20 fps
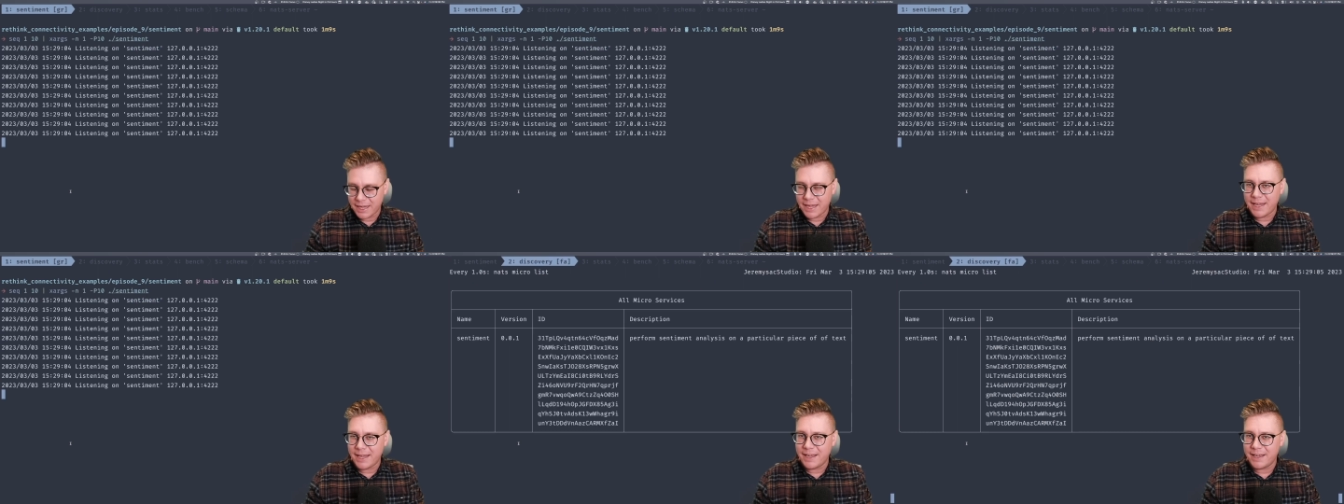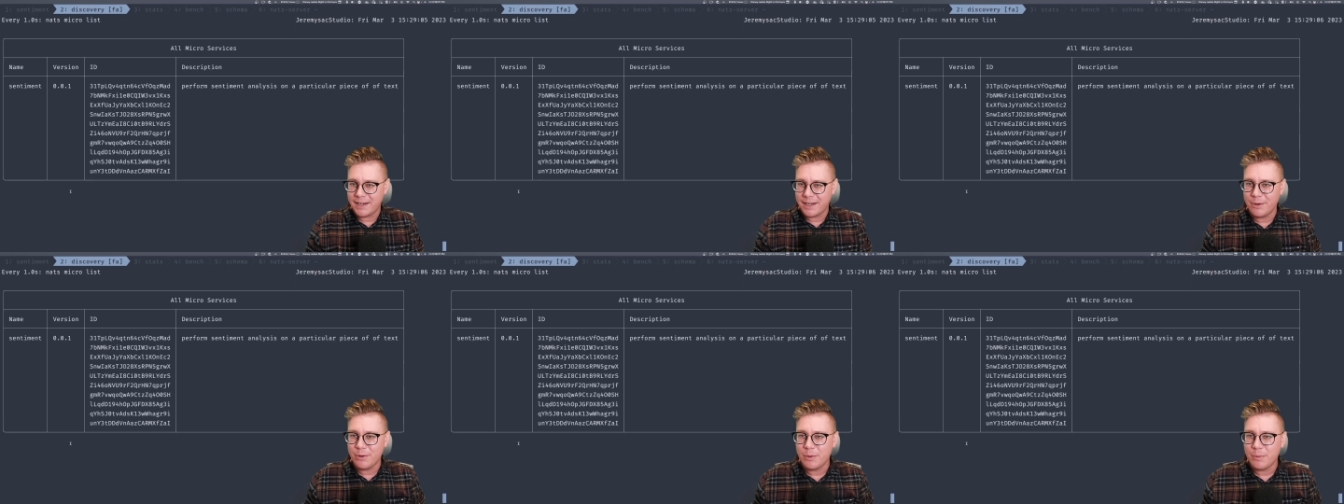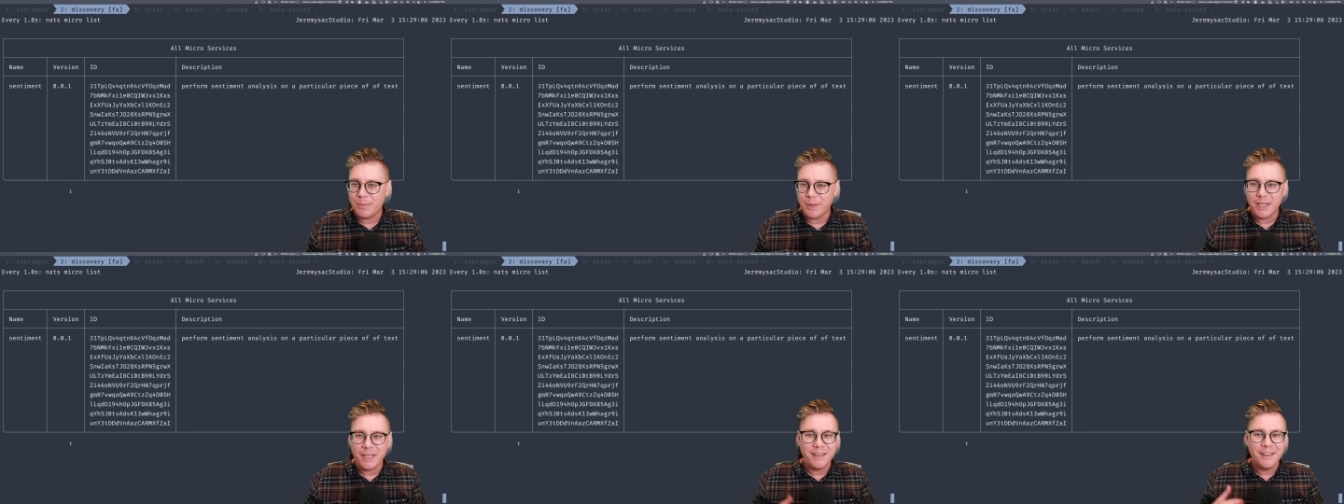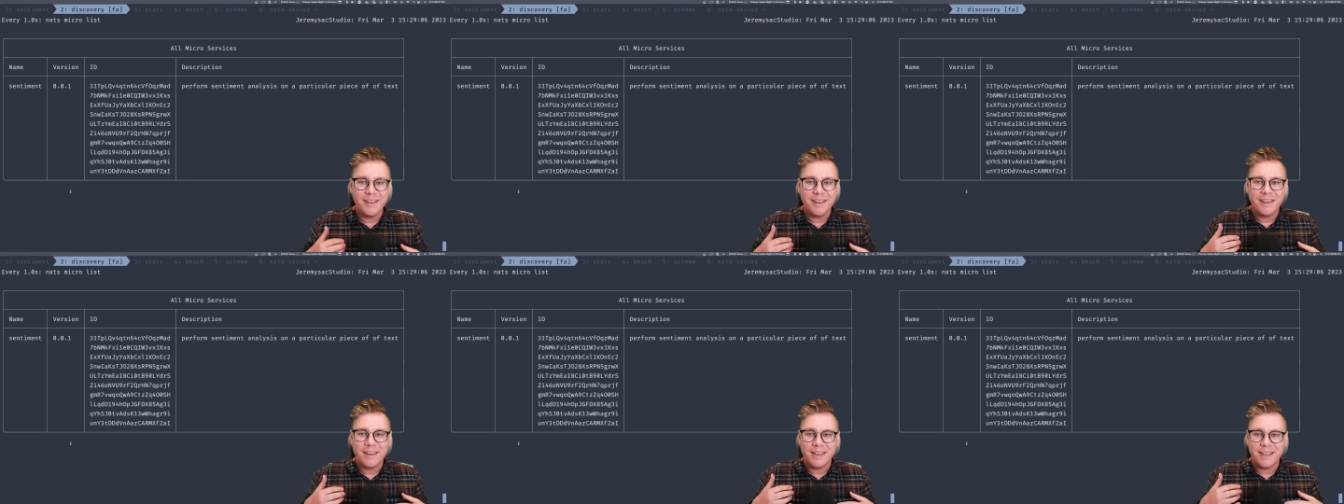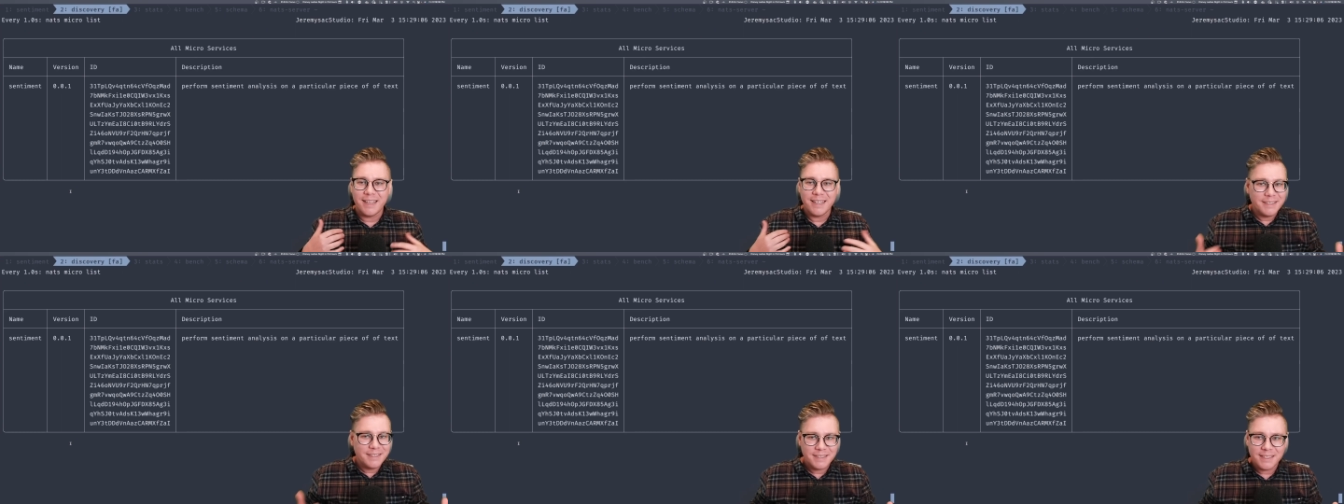and it would be
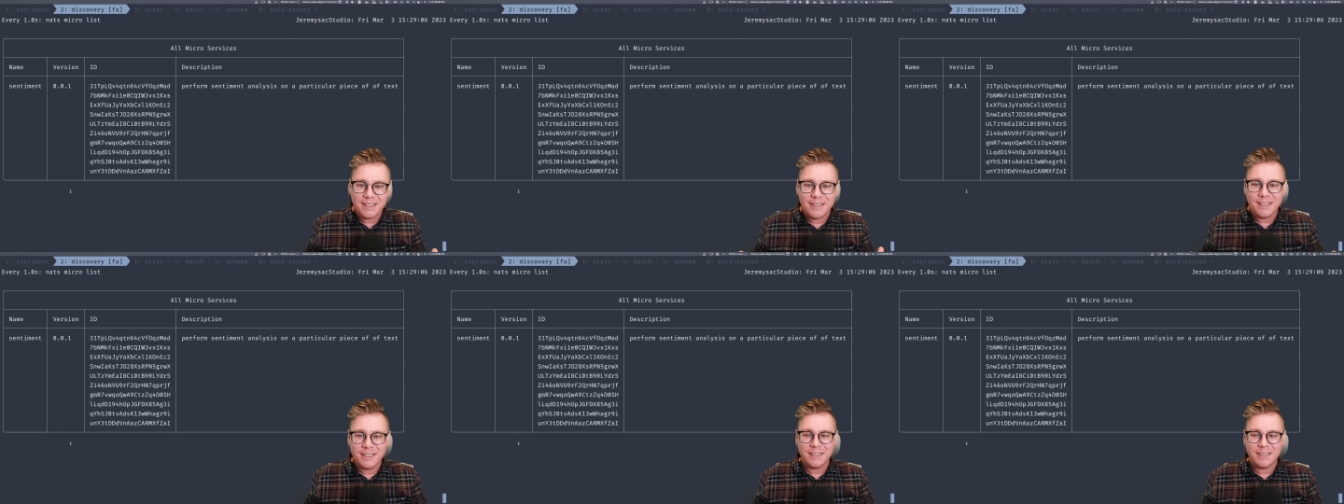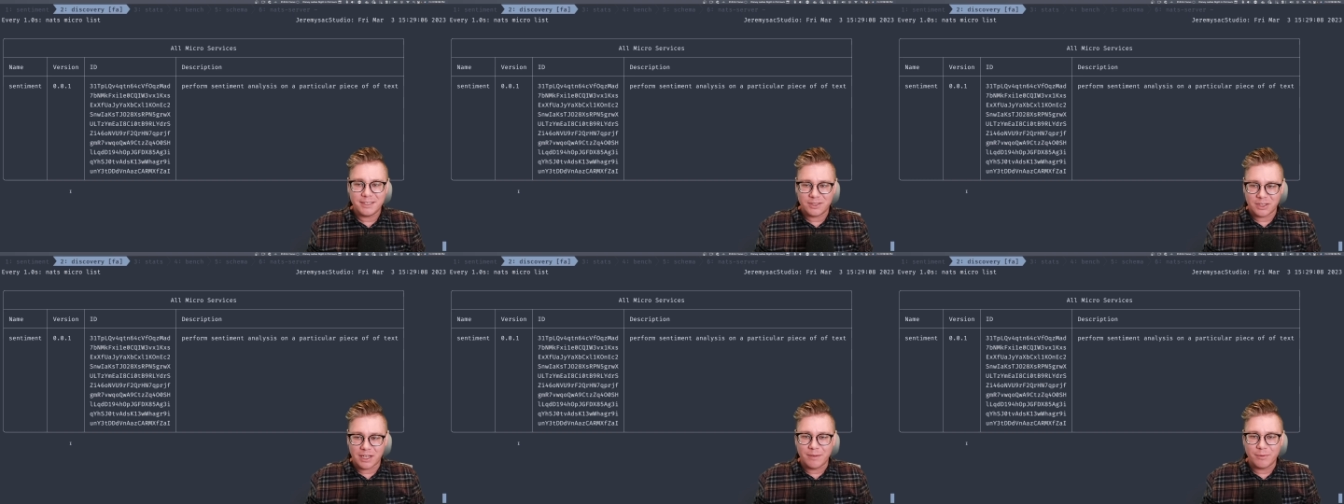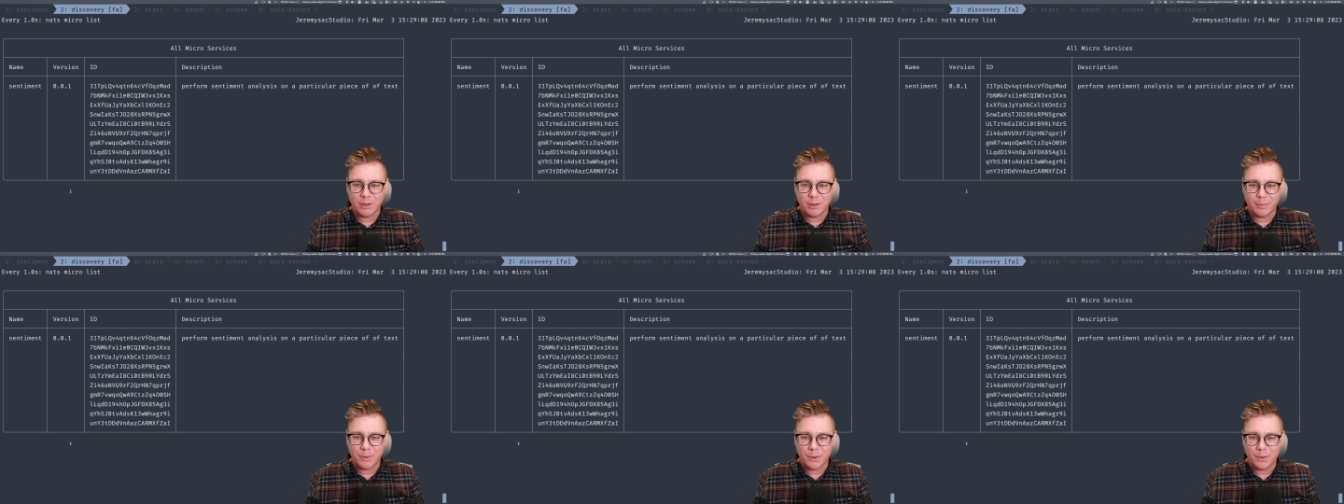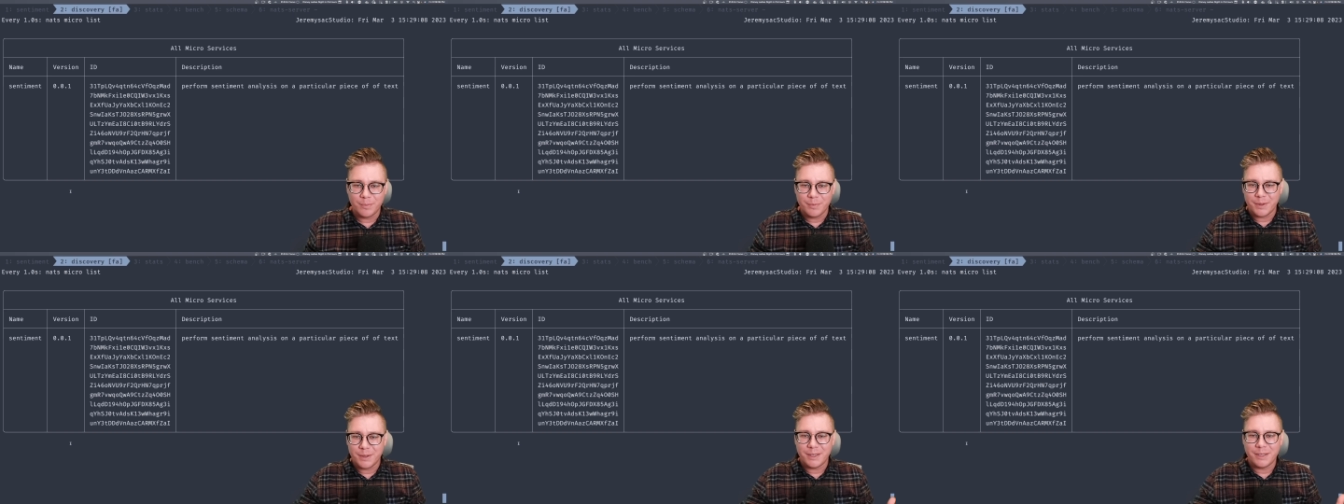instantly discoverable?